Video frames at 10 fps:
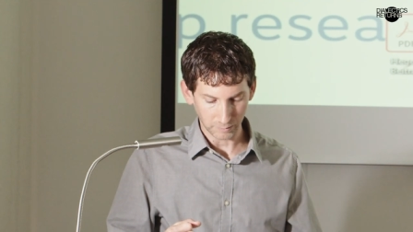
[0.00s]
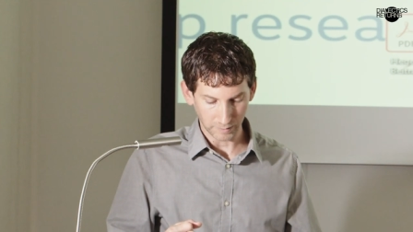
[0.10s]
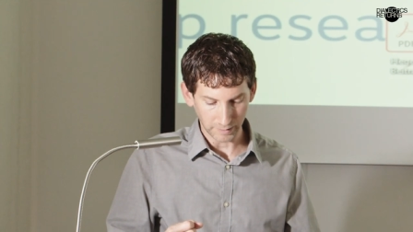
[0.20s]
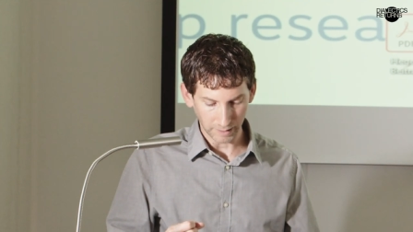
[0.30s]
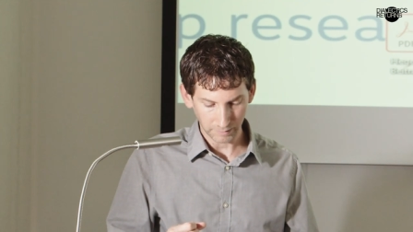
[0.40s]

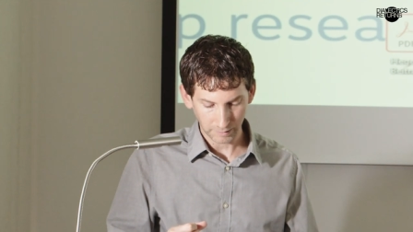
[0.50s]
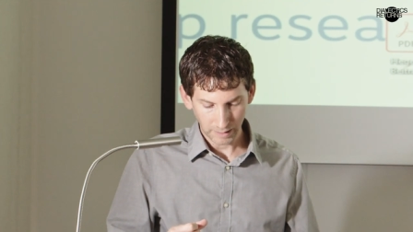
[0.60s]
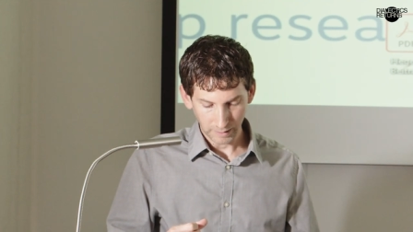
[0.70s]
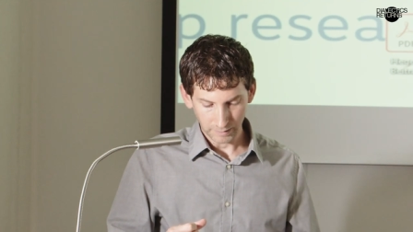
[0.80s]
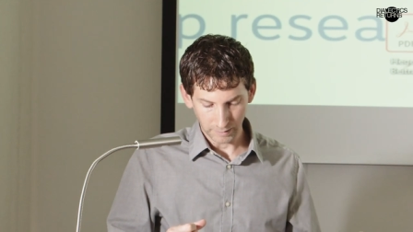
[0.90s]
with death.
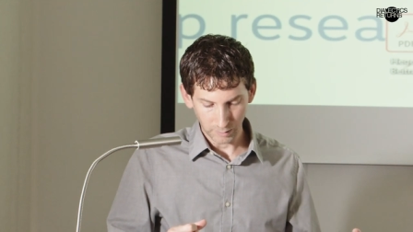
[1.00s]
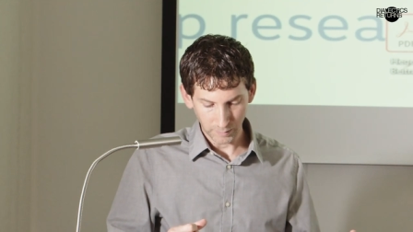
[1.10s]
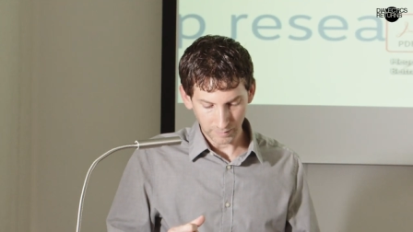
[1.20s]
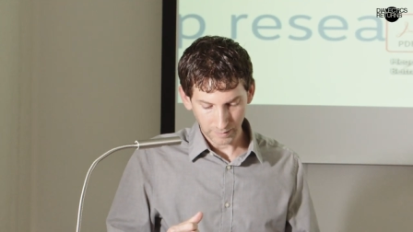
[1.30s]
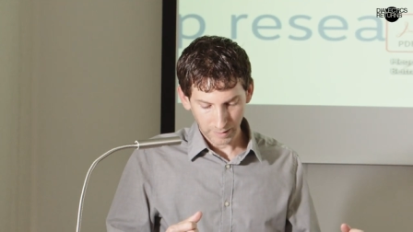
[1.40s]
The
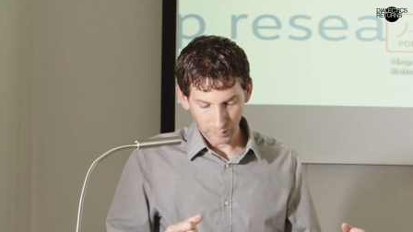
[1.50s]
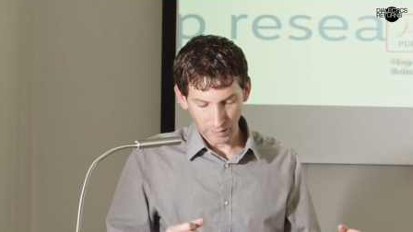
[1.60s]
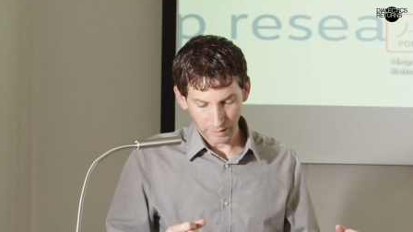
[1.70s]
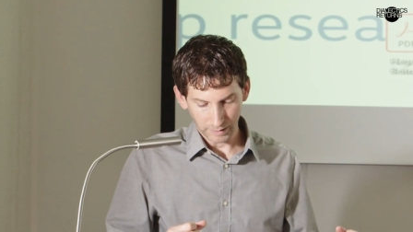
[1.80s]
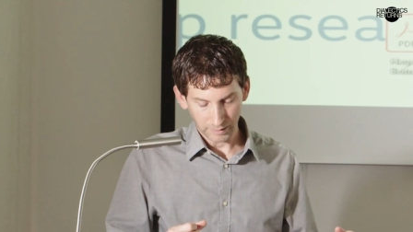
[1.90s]
human
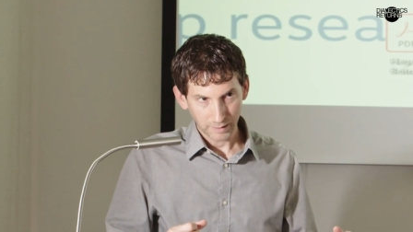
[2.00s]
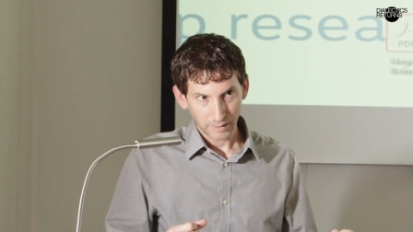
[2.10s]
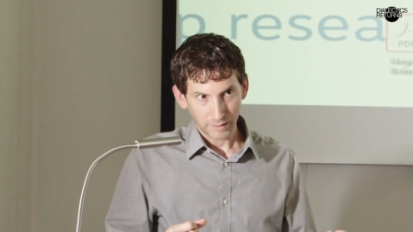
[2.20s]
being